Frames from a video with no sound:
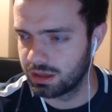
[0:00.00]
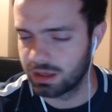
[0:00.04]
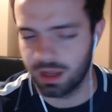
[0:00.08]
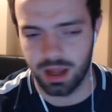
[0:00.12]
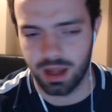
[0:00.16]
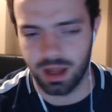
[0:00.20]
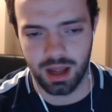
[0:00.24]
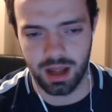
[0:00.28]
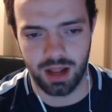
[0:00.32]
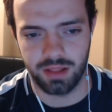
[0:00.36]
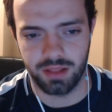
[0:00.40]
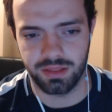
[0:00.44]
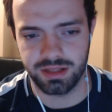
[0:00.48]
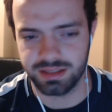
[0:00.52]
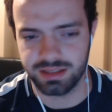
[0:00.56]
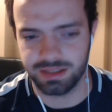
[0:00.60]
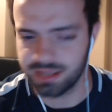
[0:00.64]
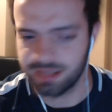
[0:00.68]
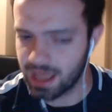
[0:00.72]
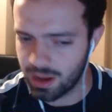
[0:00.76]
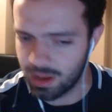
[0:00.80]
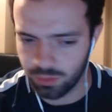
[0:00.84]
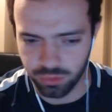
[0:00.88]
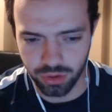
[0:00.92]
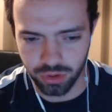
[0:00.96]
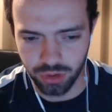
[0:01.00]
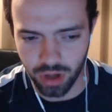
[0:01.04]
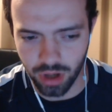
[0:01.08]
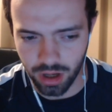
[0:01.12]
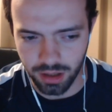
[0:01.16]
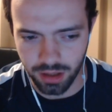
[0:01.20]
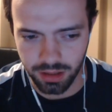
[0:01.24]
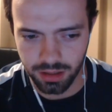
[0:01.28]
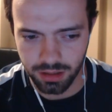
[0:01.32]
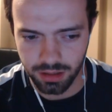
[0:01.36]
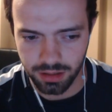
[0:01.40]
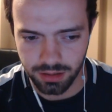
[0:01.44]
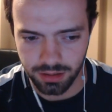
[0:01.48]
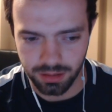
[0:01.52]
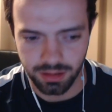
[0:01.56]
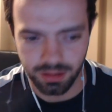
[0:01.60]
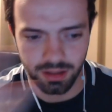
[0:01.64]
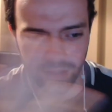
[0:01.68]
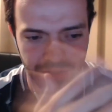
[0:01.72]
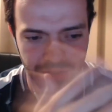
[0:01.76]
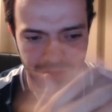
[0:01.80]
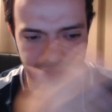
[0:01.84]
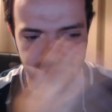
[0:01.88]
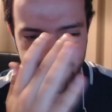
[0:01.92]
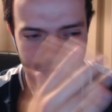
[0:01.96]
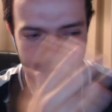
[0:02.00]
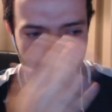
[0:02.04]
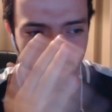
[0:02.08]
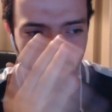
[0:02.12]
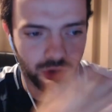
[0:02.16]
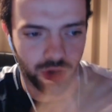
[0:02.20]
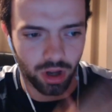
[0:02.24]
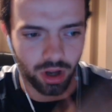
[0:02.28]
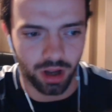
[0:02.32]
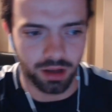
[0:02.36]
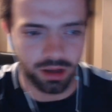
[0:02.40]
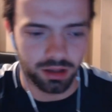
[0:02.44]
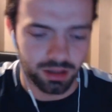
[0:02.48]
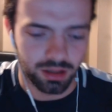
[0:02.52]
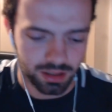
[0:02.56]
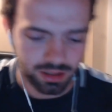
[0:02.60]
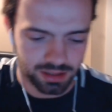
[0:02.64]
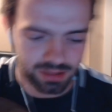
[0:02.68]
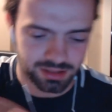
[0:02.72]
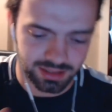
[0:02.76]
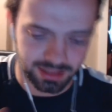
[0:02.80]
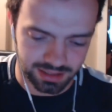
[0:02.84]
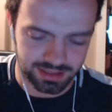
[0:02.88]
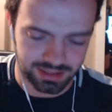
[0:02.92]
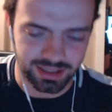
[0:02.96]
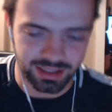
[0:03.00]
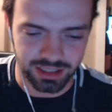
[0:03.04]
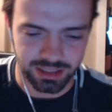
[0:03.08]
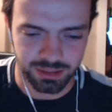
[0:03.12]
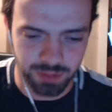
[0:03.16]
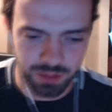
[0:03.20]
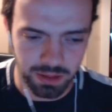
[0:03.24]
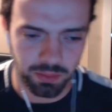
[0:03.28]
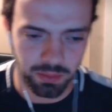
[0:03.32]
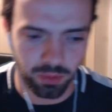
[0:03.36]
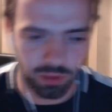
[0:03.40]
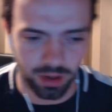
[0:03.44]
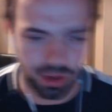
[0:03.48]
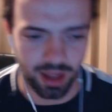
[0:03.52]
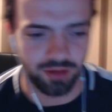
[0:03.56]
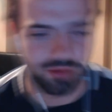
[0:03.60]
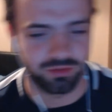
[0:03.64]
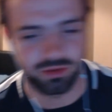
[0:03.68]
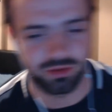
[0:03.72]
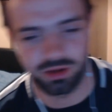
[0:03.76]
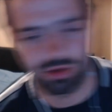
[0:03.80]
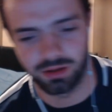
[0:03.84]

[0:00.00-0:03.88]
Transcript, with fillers: And the sound guy? And the sound guy. So 6 people left.